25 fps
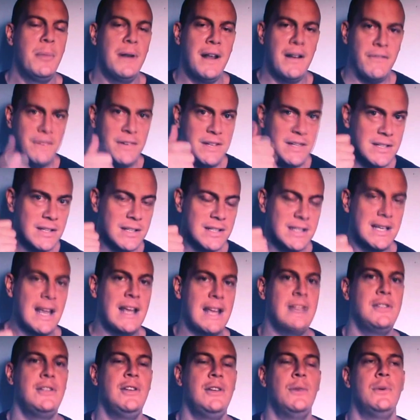But every
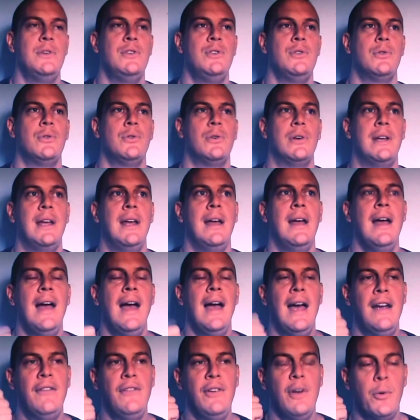success you enjoy,
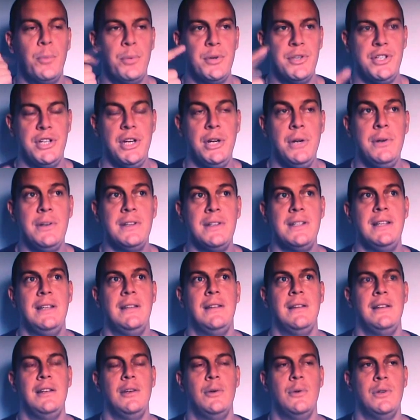every opportunity
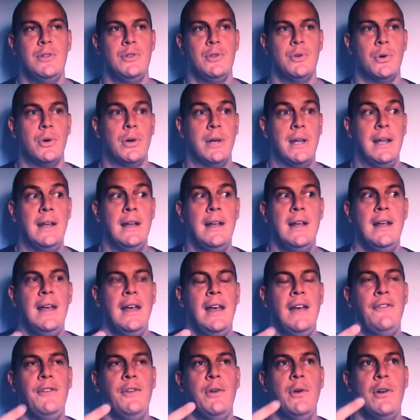that you enjoy,
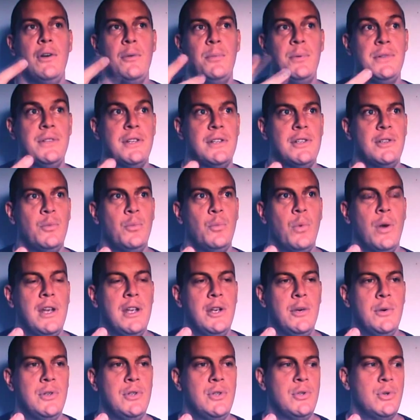if you're in a position where
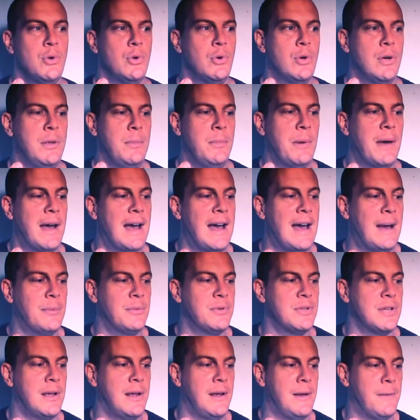you enjoy
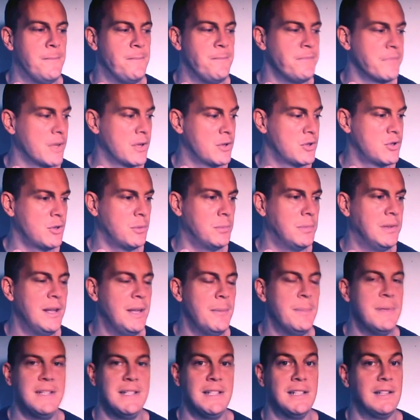perhaps some
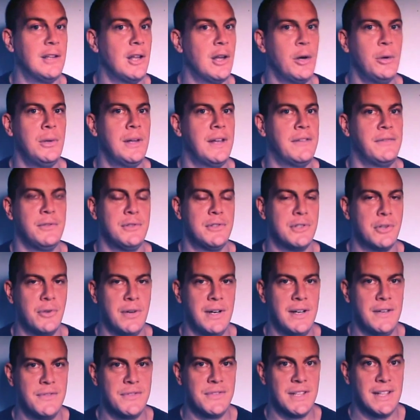limited low-level
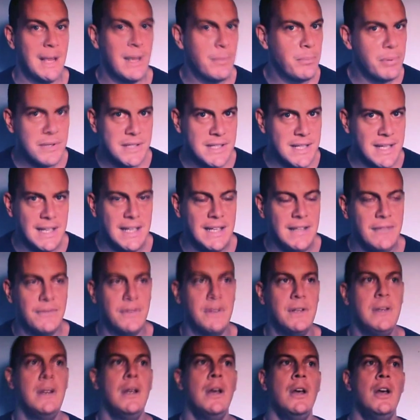degree of celebrity
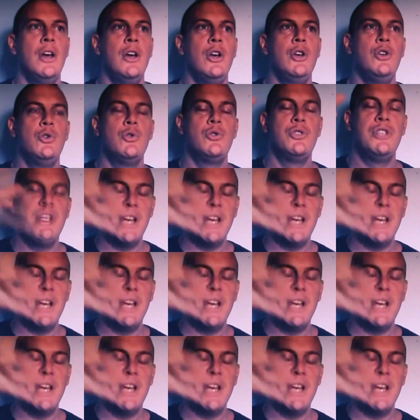even, you're